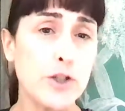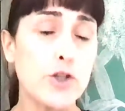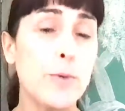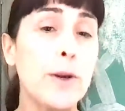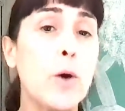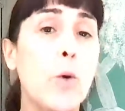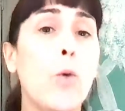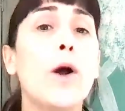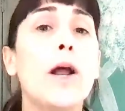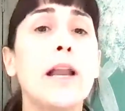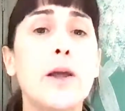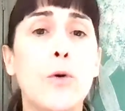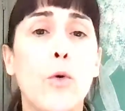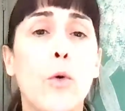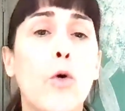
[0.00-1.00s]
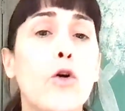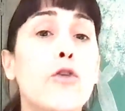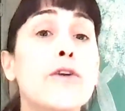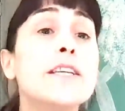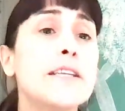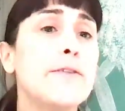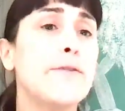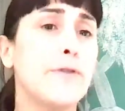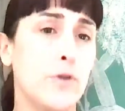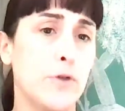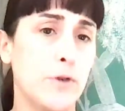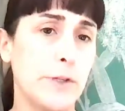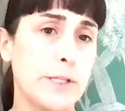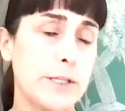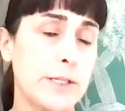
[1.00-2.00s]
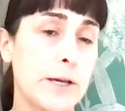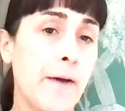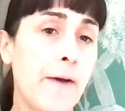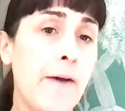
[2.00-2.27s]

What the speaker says: too many oily or greasy foods